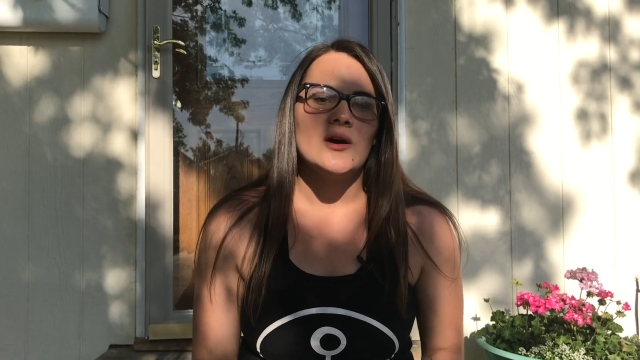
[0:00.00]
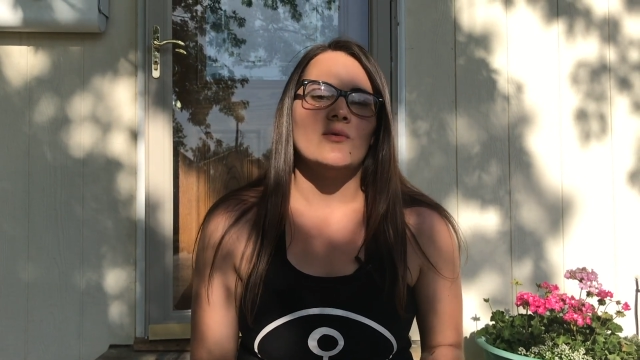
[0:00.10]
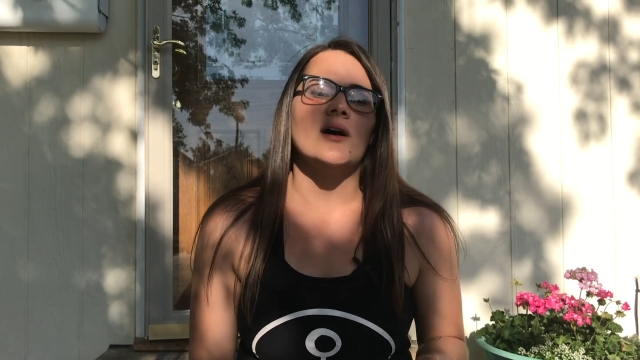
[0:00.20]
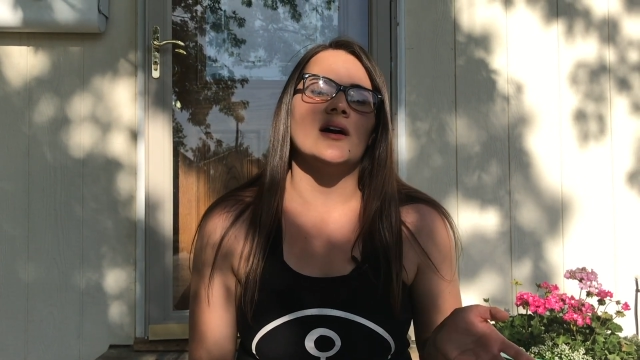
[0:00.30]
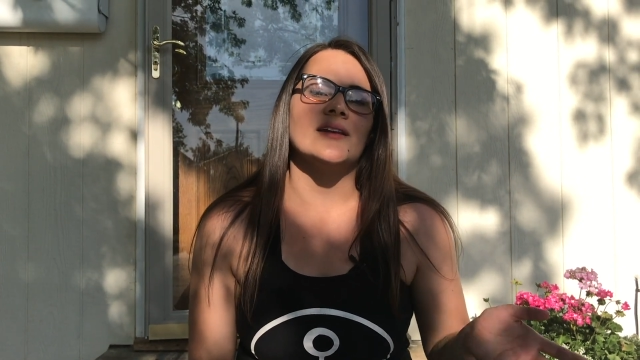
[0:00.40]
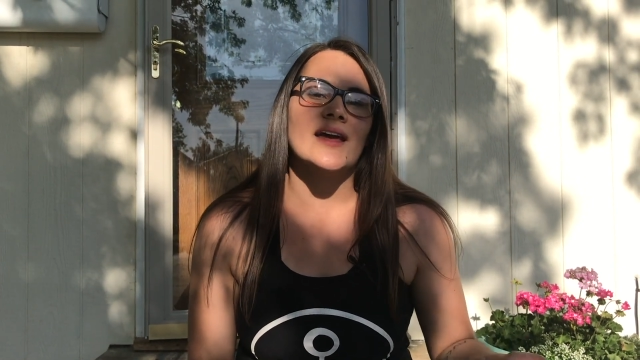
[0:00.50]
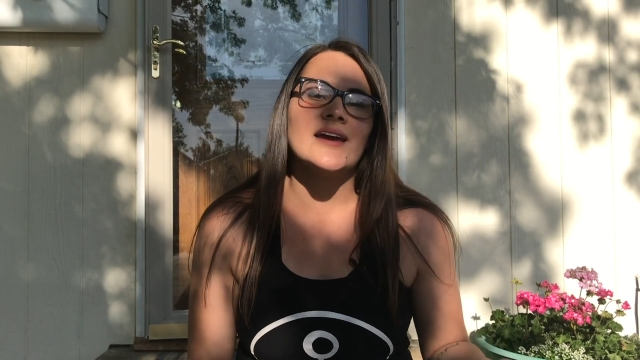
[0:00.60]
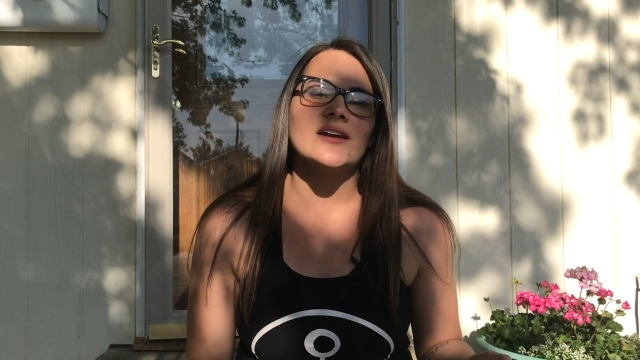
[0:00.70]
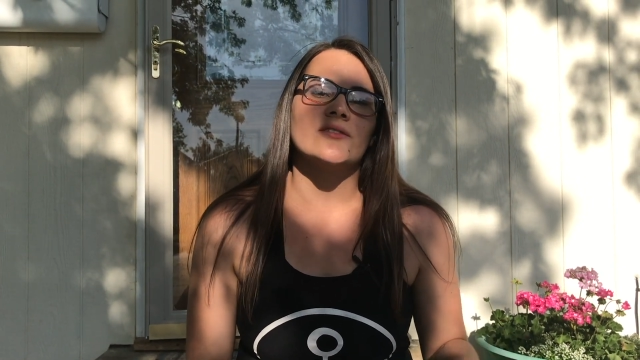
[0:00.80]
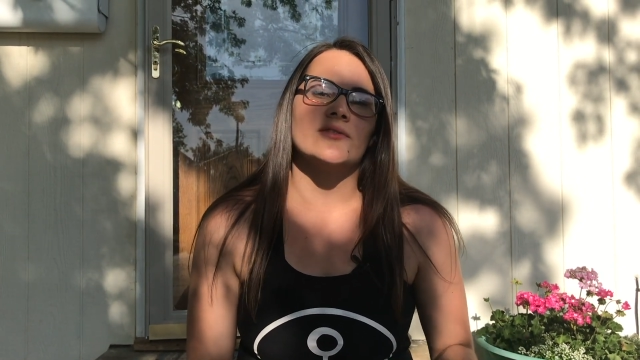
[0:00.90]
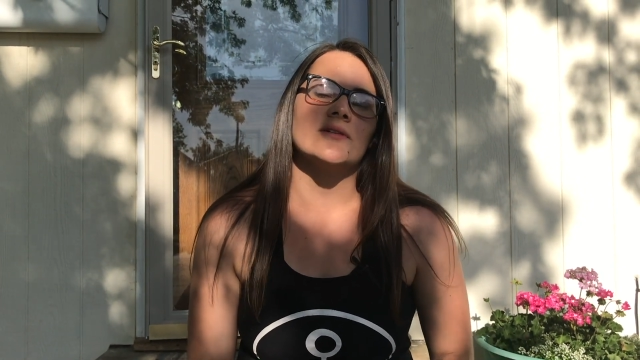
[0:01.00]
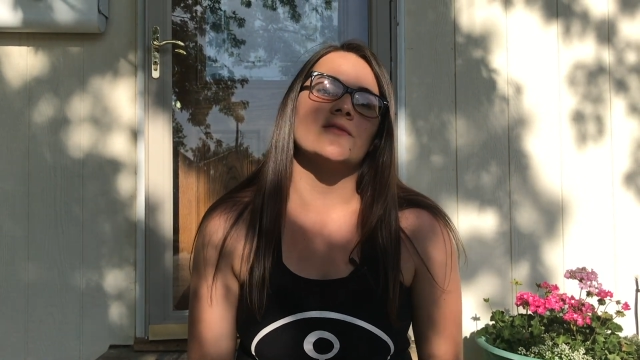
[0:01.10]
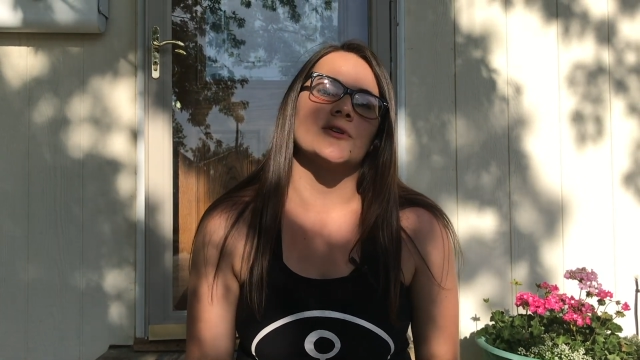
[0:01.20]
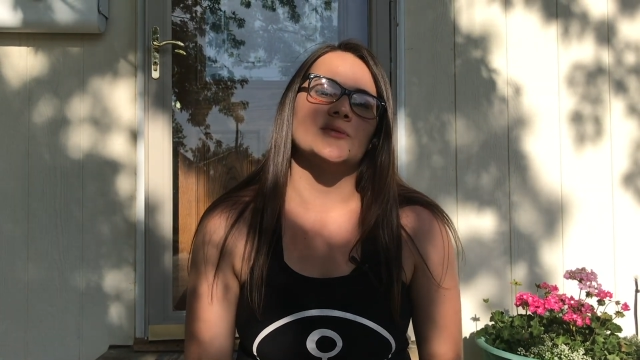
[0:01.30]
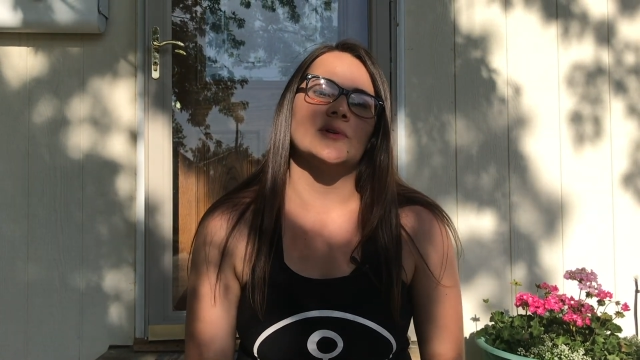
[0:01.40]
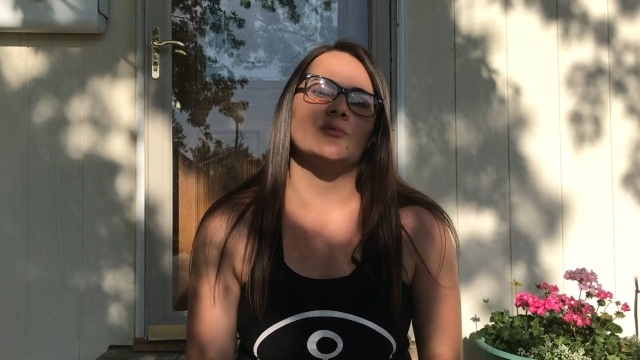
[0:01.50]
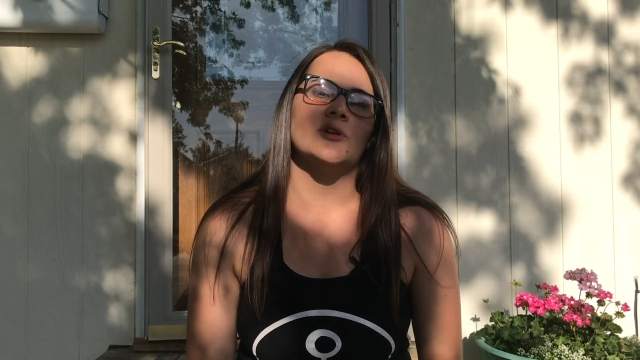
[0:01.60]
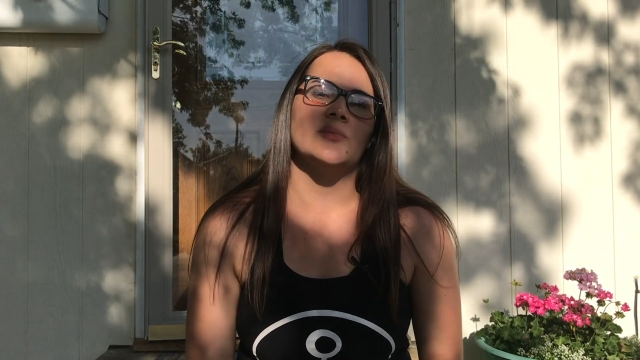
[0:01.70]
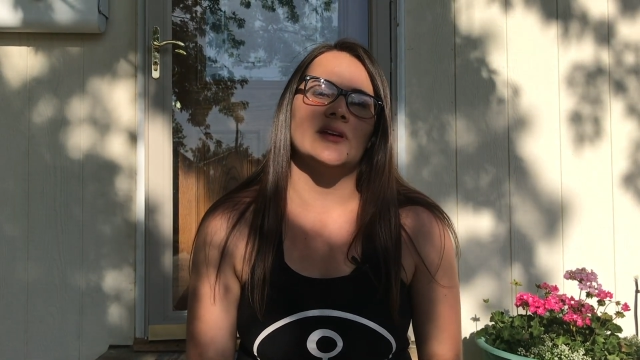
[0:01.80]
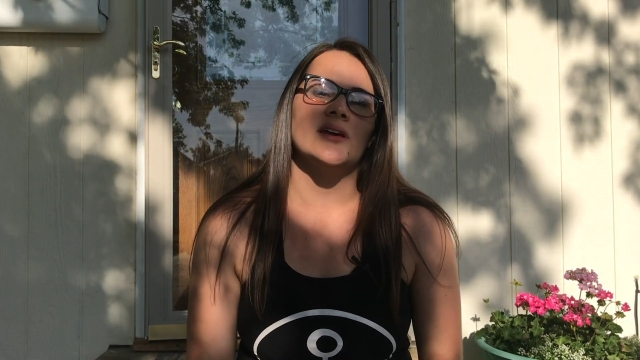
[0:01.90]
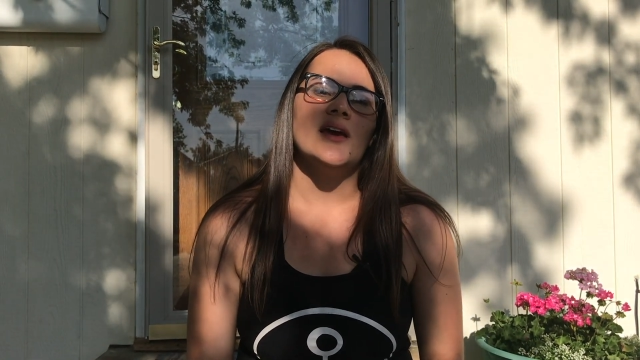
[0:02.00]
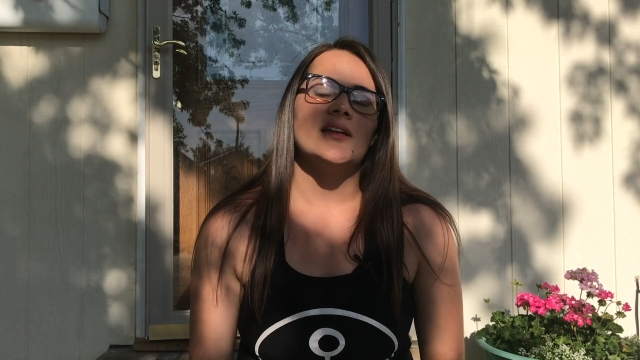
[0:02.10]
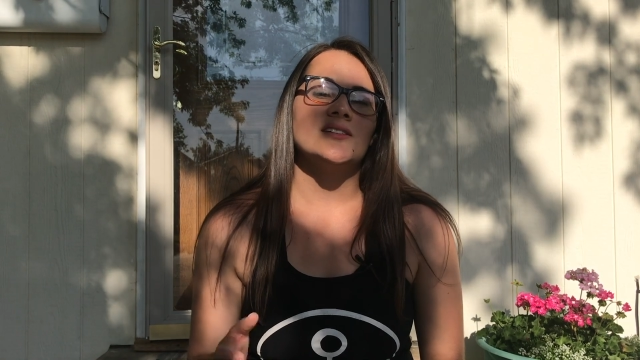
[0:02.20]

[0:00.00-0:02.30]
while a negative reinforcement would be